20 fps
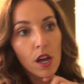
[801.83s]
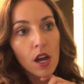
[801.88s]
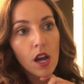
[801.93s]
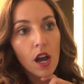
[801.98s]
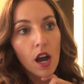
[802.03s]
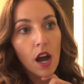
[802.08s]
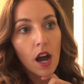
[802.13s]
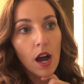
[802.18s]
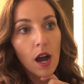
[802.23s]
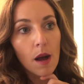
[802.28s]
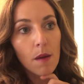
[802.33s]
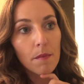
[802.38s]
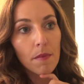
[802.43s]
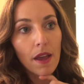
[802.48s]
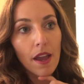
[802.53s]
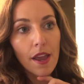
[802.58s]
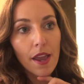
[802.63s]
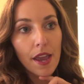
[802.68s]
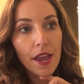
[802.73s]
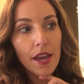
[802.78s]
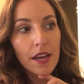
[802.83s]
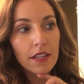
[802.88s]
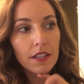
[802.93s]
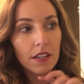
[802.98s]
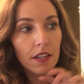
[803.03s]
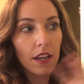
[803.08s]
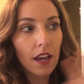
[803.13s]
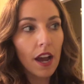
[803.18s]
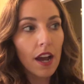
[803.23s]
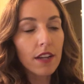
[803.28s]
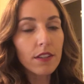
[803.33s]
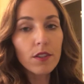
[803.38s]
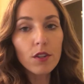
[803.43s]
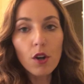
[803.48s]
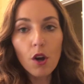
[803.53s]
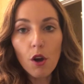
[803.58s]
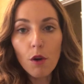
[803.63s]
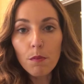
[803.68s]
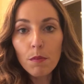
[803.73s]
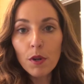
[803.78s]
And he has an
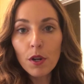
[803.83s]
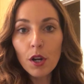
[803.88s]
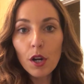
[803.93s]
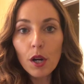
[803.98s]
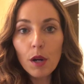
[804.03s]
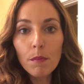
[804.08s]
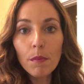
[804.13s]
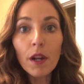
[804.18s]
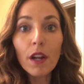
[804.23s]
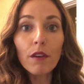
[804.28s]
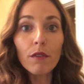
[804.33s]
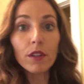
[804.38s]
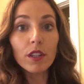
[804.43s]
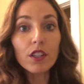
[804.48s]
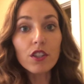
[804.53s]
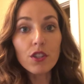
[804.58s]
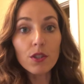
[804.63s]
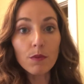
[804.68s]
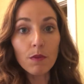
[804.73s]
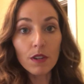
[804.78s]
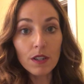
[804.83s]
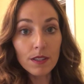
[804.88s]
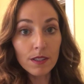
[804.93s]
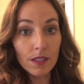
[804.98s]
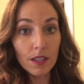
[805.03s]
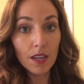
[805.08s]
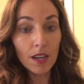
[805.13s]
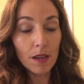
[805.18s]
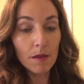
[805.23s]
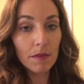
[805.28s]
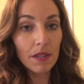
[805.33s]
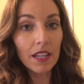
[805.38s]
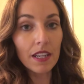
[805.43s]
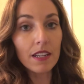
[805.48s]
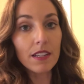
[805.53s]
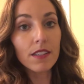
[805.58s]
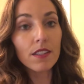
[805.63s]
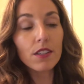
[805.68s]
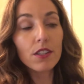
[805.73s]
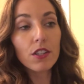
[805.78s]
opener, but I really just want to see him, and he
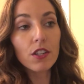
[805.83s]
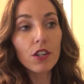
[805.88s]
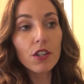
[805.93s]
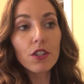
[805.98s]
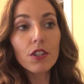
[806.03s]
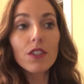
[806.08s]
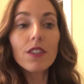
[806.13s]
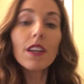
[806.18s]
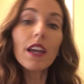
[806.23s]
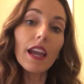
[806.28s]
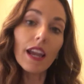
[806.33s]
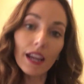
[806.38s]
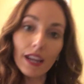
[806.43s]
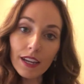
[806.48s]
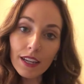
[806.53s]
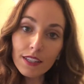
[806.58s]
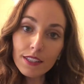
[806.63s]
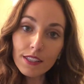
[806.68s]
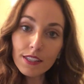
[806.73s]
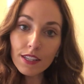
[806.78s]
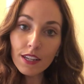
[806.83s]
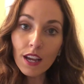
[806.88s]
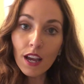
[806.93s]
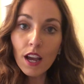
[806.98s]
doesn't start till 8.